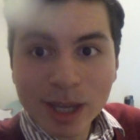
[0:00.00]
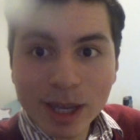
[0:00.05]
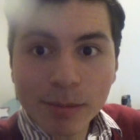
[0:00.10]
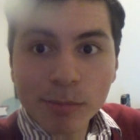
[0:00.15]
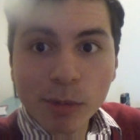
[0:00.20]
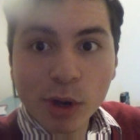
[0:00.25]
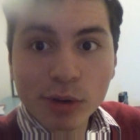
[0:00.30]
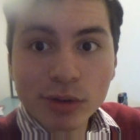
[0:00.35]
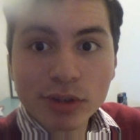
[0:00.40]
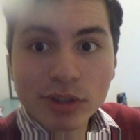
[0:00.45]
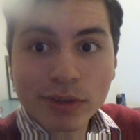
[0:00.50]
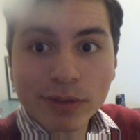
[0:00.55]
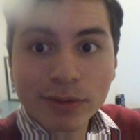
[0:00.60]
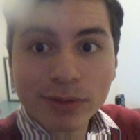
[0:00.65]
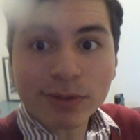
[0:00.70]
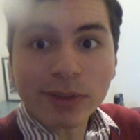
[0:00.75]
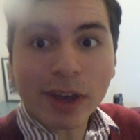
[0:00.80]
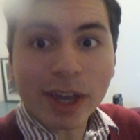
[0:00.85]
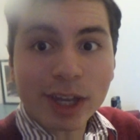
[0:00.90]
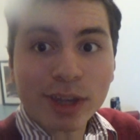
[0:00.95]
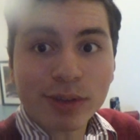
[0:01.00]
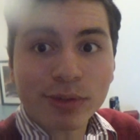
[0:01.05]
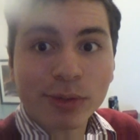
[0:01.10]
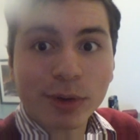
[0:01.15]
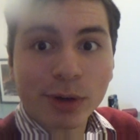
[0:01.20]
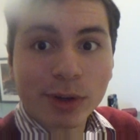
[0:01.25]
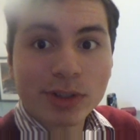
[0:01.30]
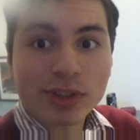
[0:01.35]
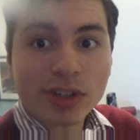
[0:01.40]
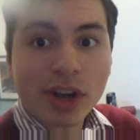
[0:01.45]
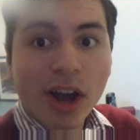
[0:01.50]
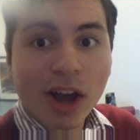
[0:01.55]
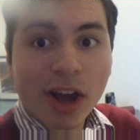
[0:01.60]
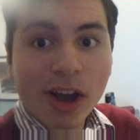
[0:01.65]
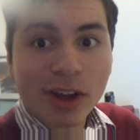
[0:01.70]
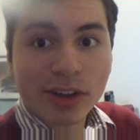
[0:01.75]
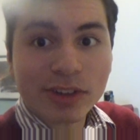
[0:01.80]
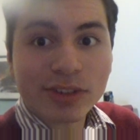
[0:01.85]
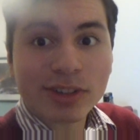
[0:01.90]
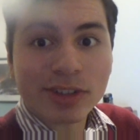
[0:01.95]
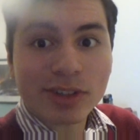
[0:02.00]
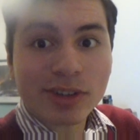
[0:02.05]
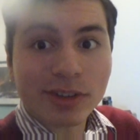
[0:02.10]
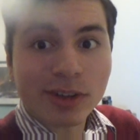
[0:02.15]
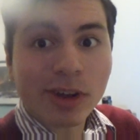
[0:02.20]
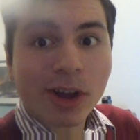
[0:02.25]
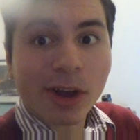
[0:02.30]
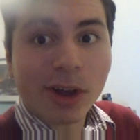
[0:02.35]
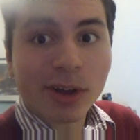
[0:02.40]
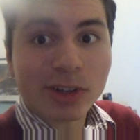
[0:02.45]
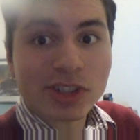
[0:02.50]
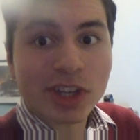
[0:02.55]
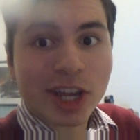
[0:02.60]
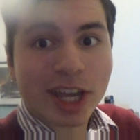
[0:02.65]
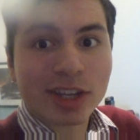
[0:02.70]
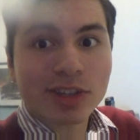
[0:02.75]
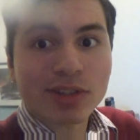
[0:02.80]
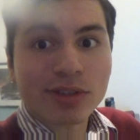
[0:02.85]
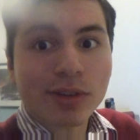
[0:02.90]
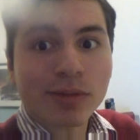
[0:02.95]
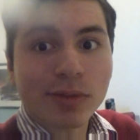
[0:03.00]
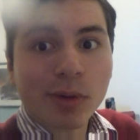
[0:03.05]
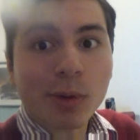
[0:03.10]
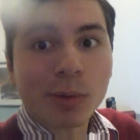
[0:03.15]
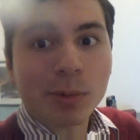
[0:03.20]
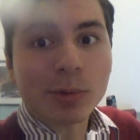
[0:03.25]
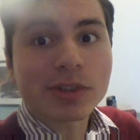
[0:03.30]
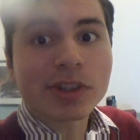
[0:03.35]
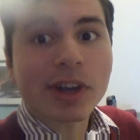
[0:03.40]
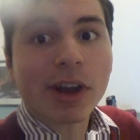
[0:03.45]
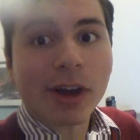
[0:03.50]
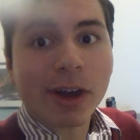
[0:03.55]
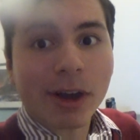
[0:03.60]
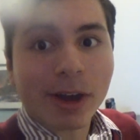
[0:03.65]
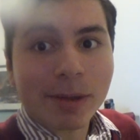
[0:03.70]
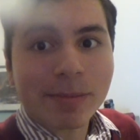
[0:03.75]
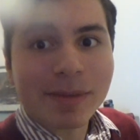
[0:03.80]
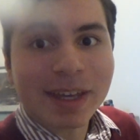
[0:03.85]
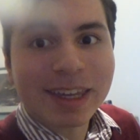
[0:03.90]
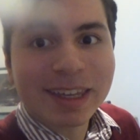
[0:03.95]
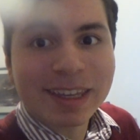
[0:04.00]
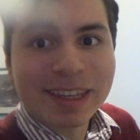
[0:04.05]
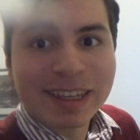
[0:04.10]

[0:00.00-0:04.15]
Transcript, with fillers: most favourite art artist of all time